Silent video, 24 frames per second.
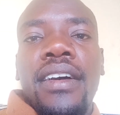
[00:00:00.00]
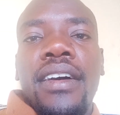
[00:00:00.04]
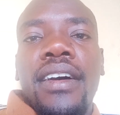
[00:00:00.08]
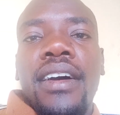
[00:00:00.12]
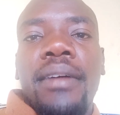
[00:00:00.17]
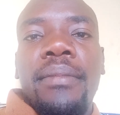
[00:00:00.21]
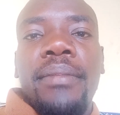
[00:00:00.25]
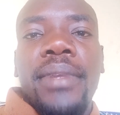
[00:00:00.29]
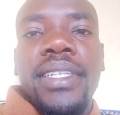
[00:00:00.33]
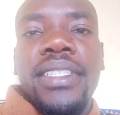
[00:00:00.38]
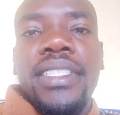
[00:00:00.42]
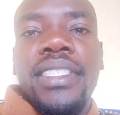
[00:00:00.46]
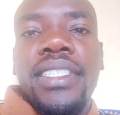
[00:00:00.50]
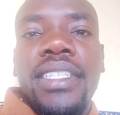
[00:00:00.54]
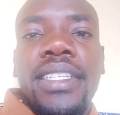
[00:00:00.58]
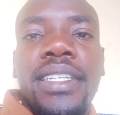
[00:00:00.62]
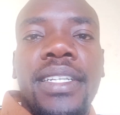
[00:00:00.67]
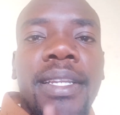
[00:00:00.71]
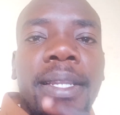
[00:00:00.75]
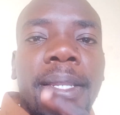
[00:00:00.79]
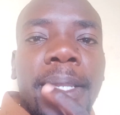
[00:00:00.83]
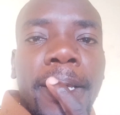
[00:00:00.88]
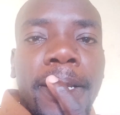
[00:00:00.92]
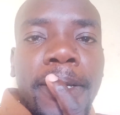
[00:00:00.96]
a
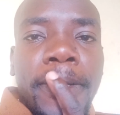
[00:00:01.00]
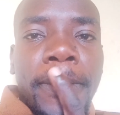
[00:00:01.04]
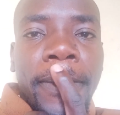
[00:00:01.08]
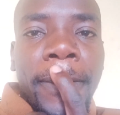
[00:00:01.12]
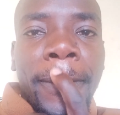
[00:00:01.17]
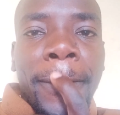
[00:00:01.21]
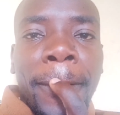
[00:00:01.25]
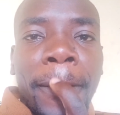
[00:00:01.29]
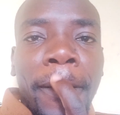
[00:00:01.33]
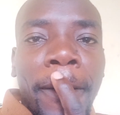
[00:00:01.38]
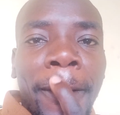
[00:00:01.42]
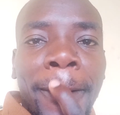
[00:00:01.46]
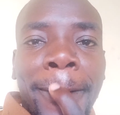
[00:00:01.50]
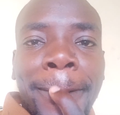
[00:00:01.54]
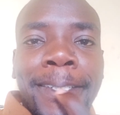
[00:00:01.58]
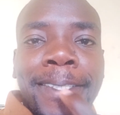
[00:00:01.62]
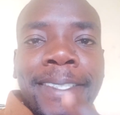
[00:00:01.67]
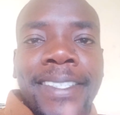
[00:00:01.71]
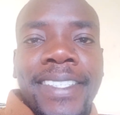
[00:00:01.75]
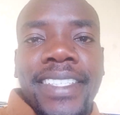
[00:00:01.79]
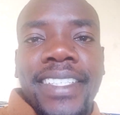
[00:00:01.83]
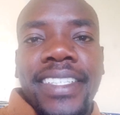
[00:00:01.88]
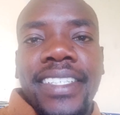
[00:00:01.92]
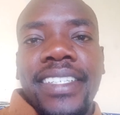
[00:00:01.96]
machine that
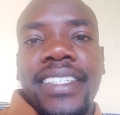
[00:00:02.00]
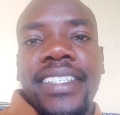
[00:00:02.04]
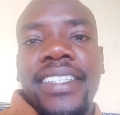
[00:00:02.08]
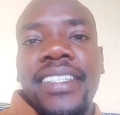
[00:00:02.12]
cools